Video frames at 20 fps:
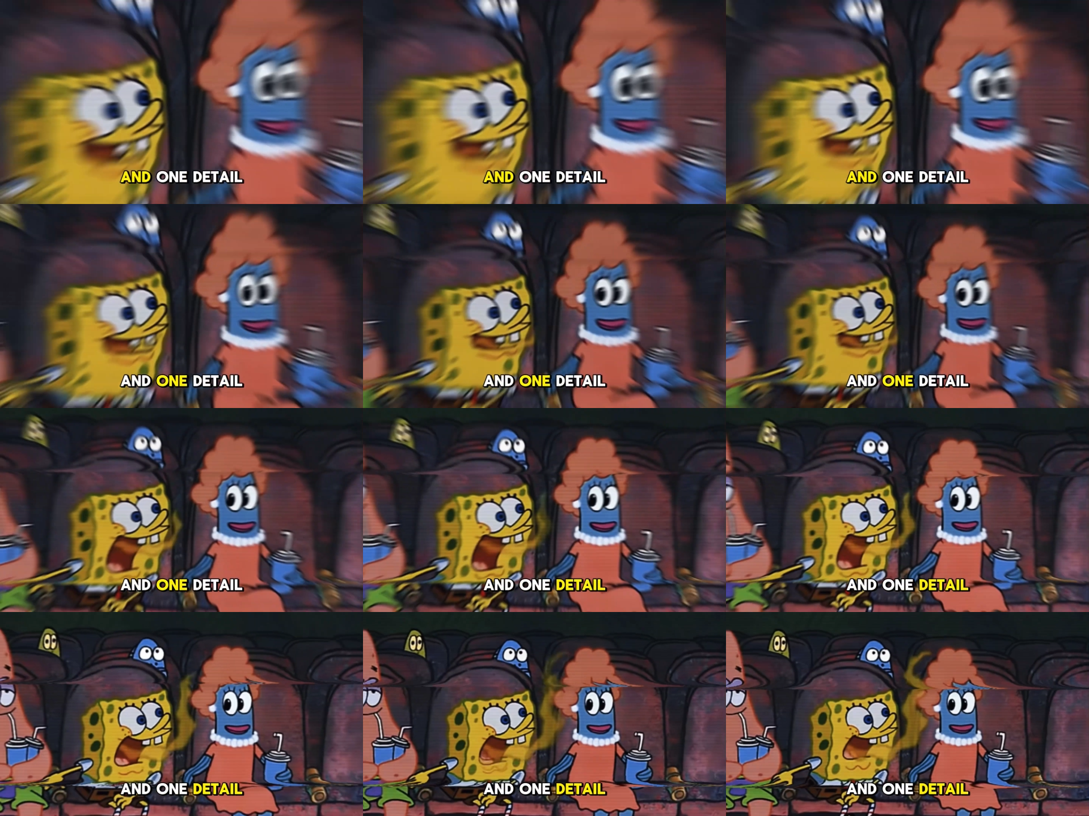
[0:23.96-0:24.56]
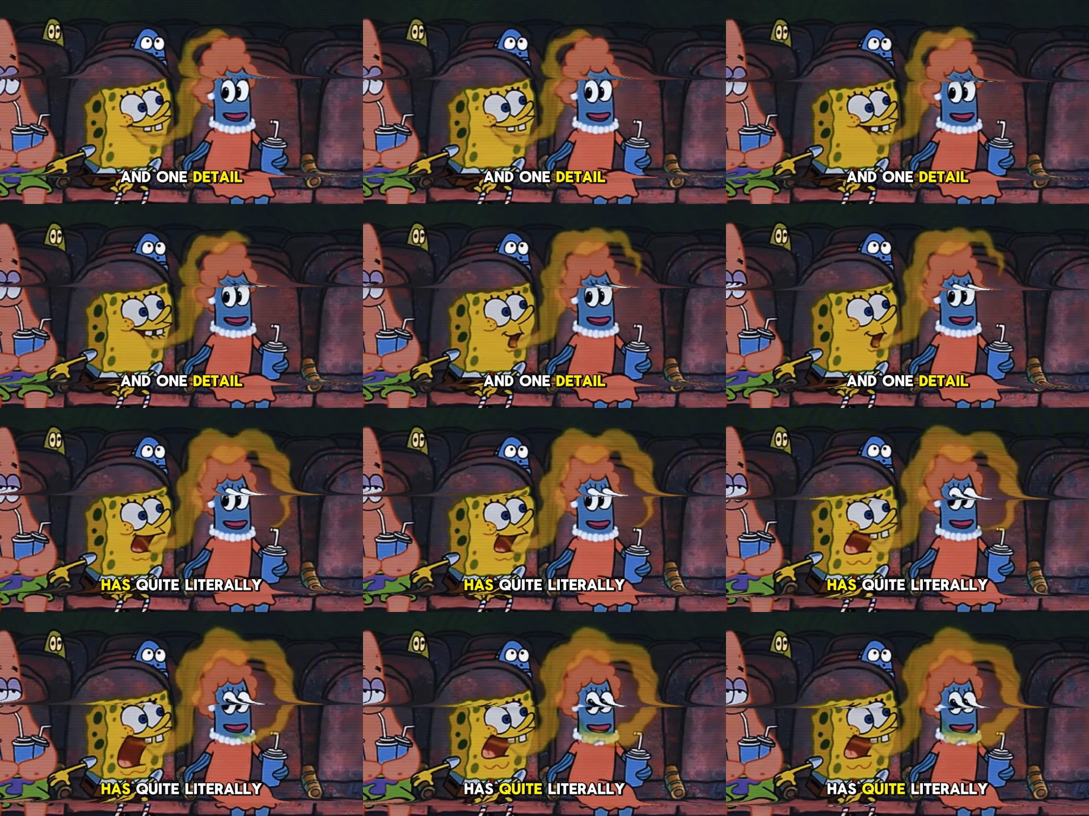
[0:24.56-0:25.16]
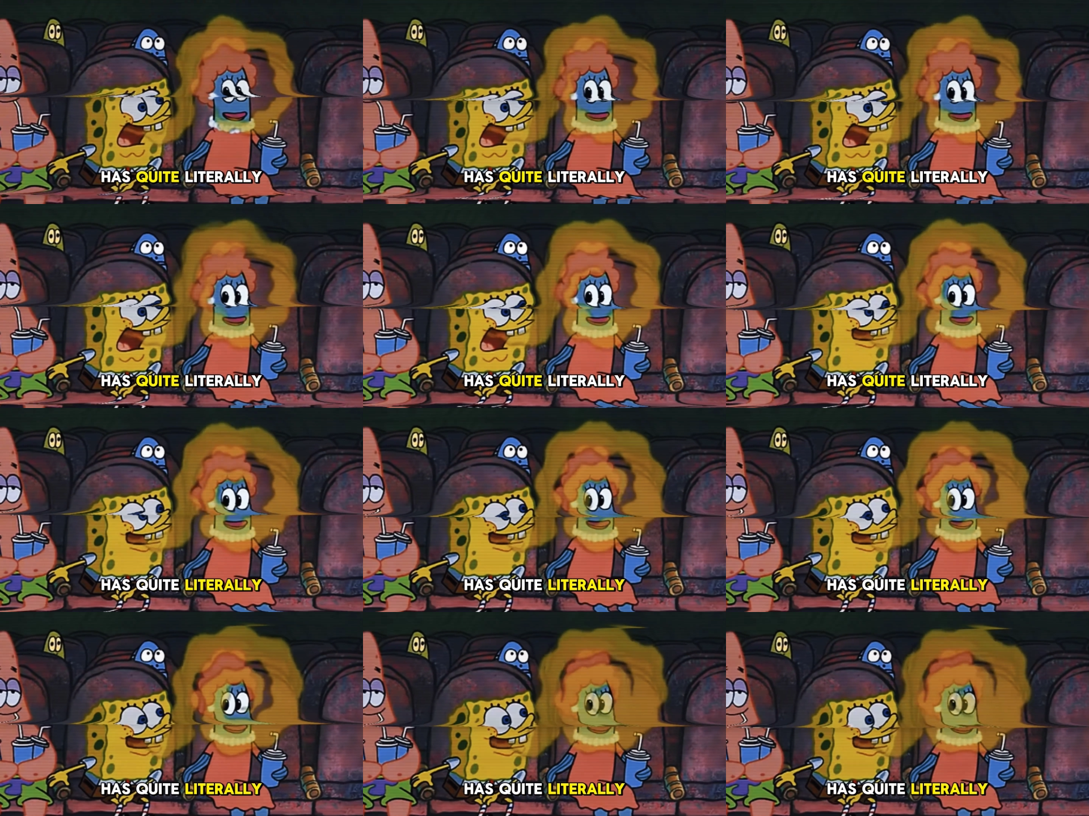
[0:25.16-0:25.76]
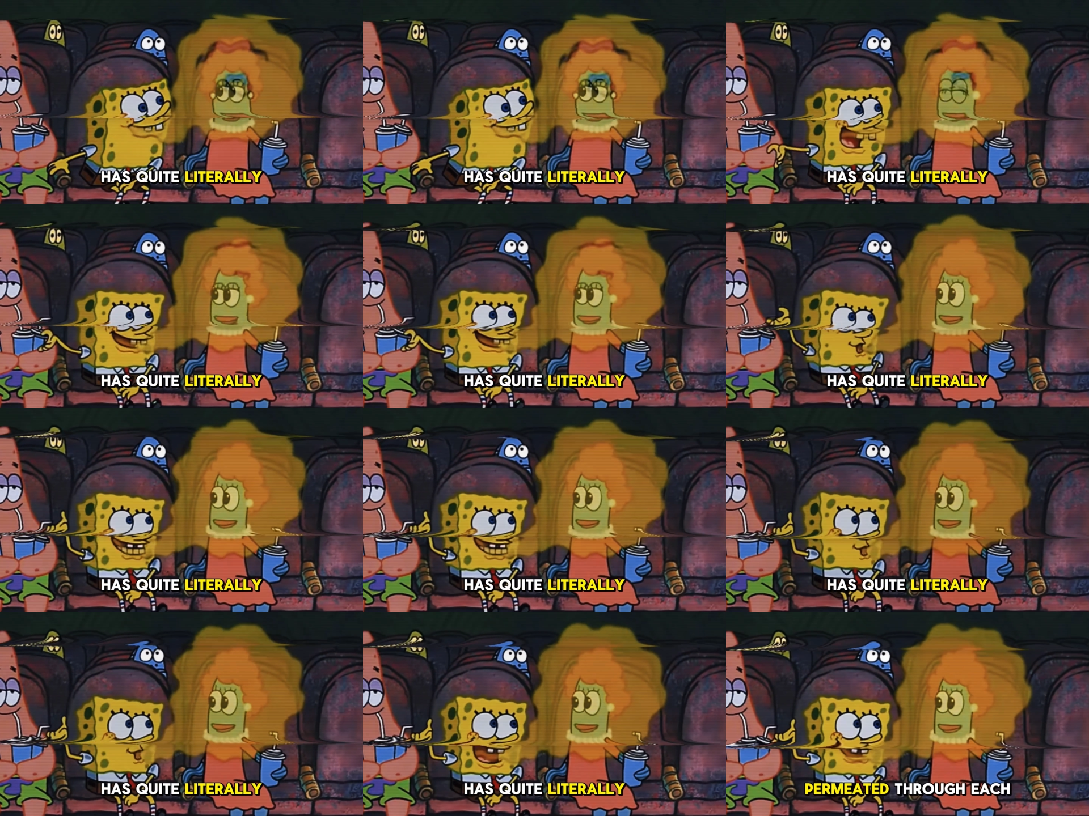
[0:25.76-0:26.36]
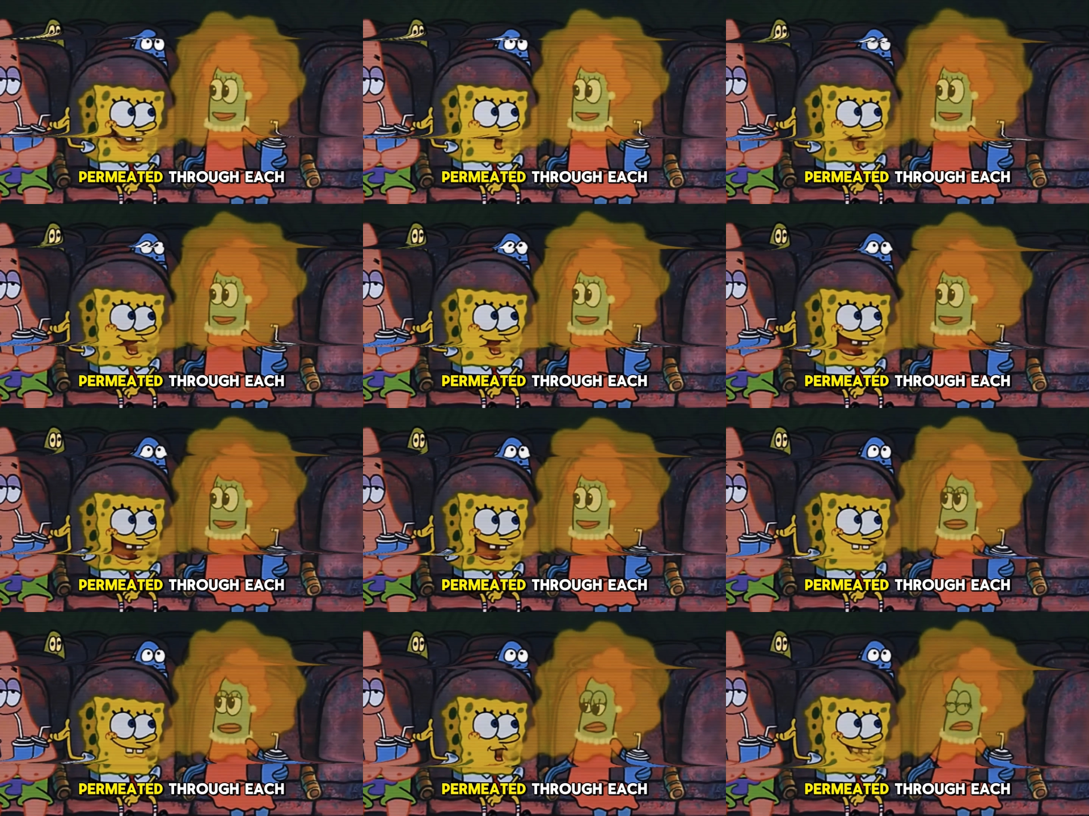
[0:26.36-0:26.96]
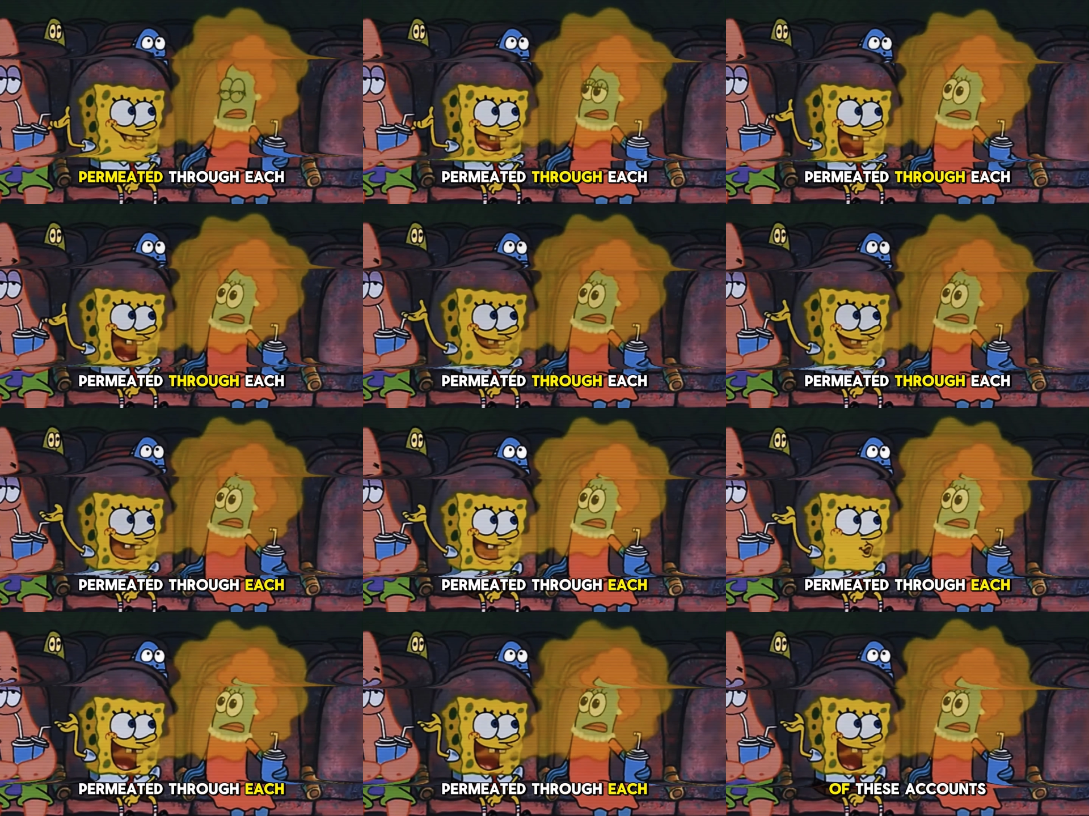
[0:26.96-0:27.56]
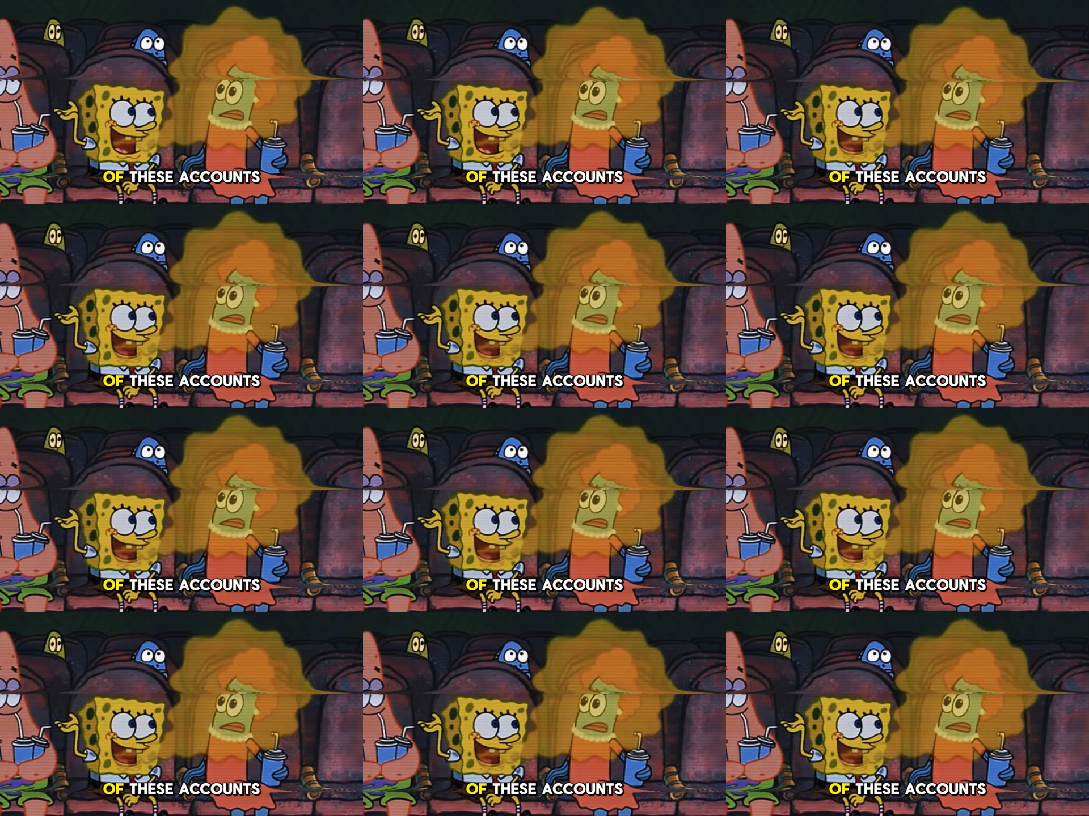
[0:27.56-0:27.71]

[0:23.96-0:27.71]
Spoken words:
[unreadable: no face in view]